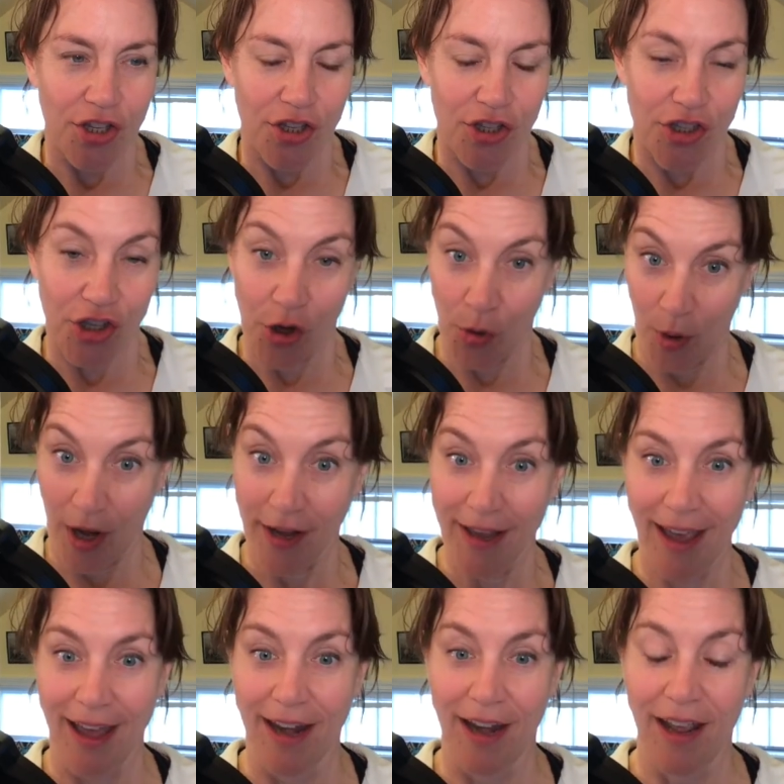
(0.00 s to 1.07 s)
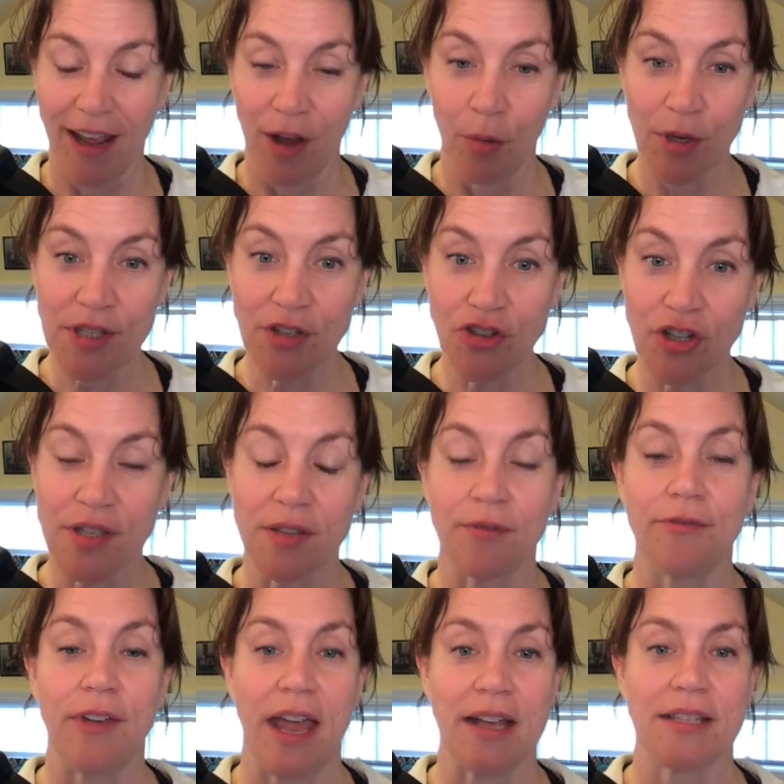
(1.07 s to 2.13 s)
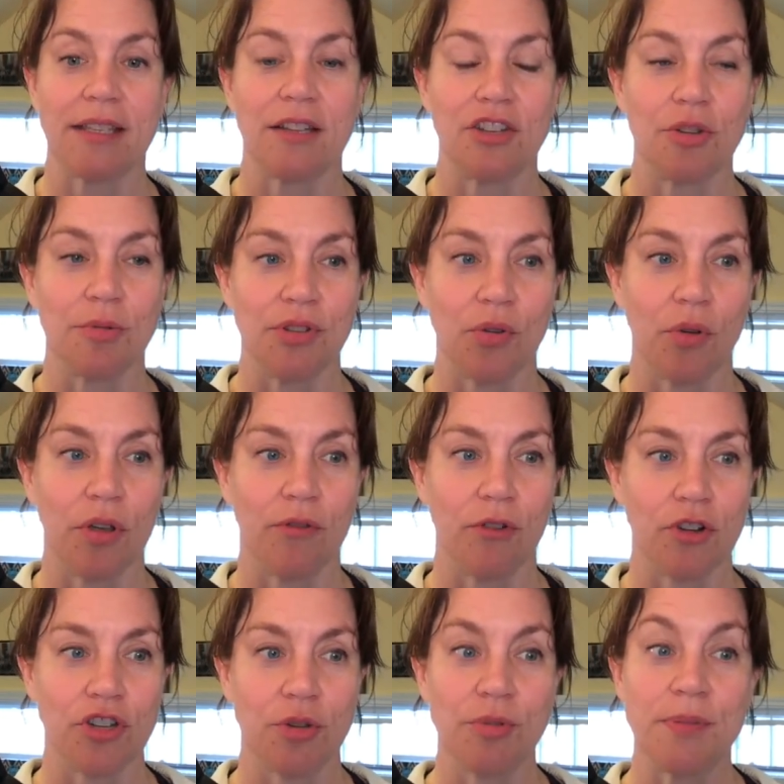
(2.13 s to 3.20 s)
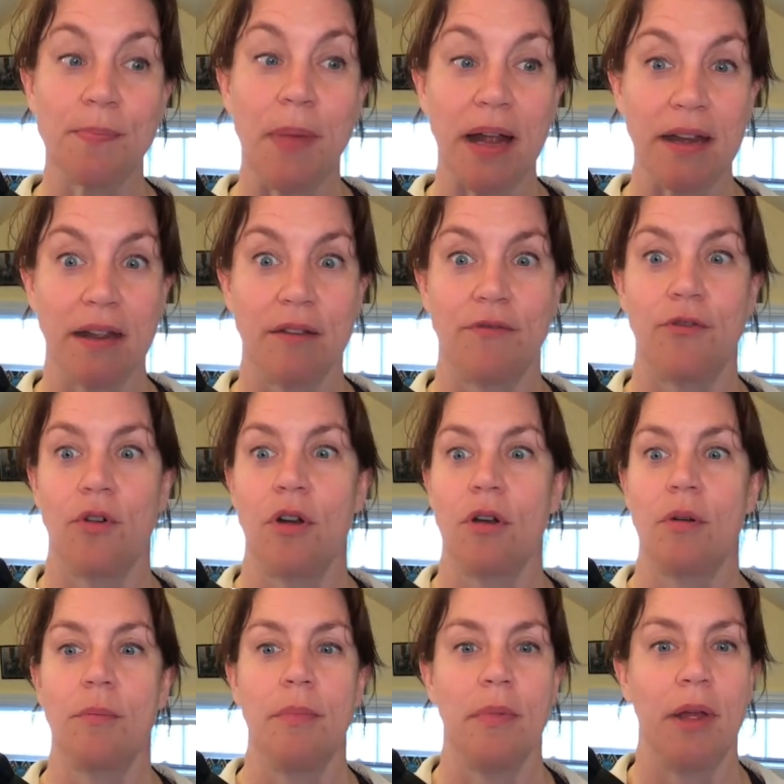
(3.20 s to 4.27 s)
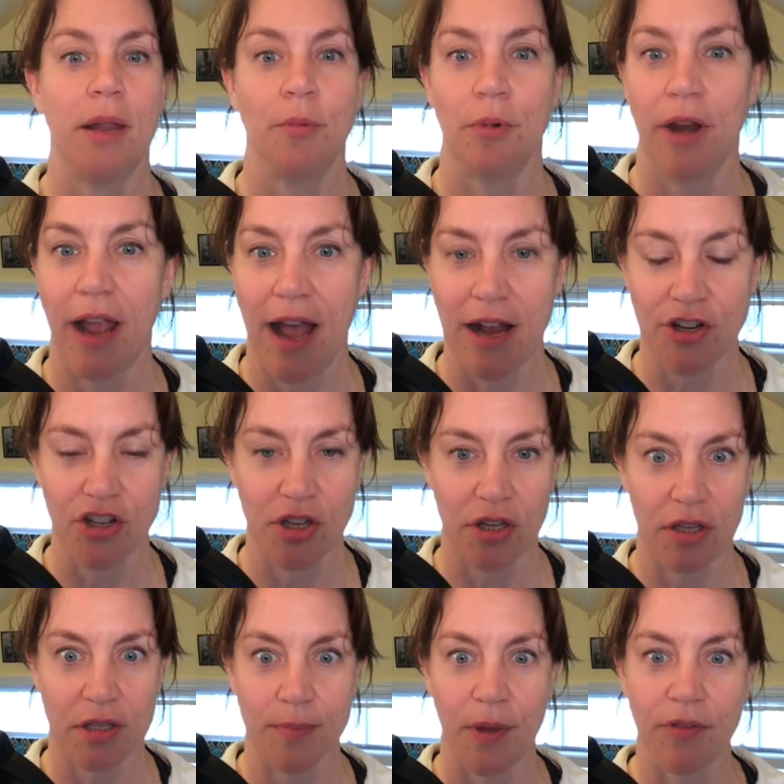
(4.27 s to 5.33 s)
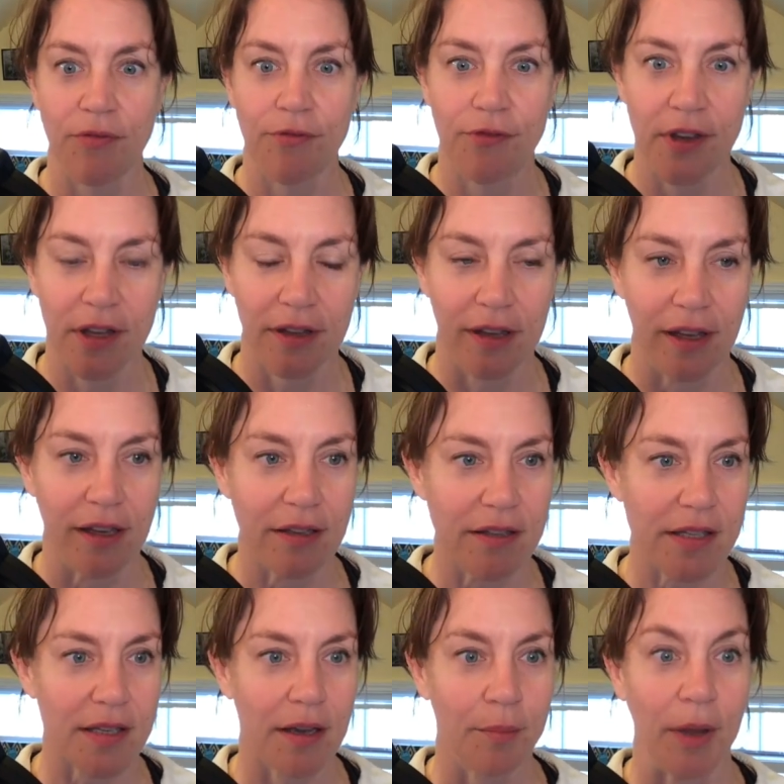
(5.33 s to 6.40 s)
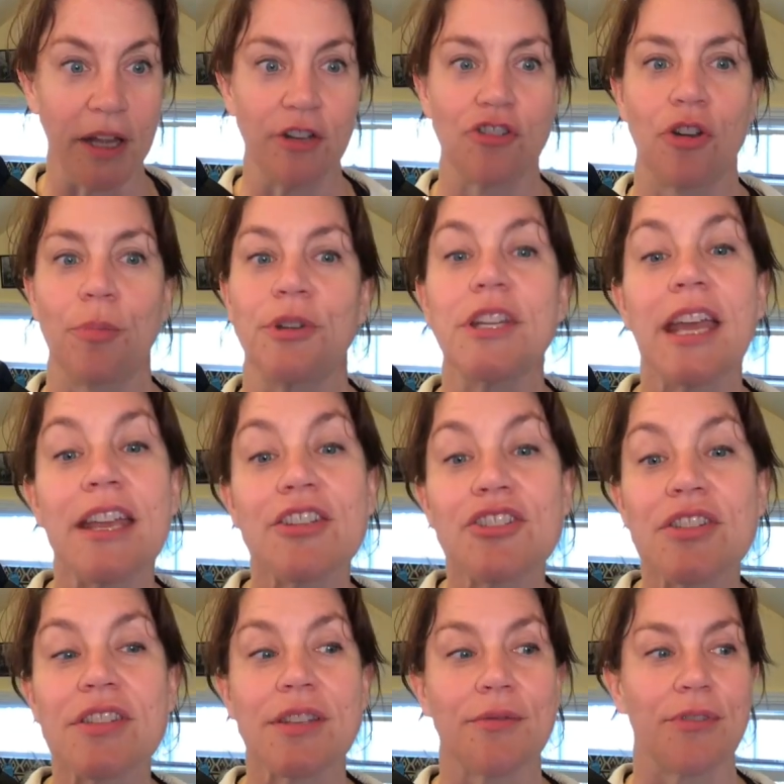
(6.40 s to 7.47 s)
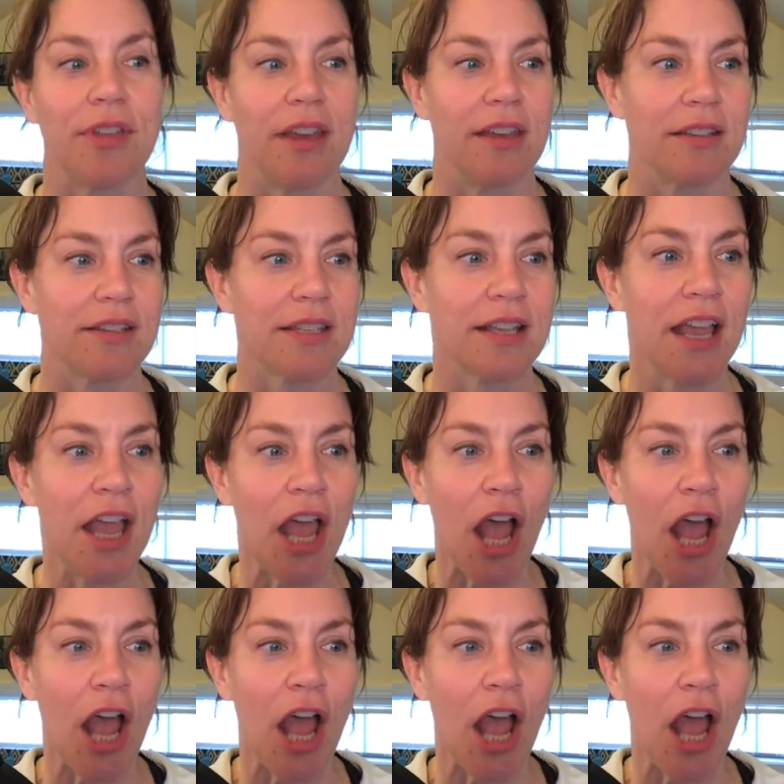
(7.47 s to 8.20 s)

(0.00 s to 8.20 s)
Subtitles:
So again, it wasn't just the facts that she was going for. She was mining for my reactions, my feelings, my interpretations of things.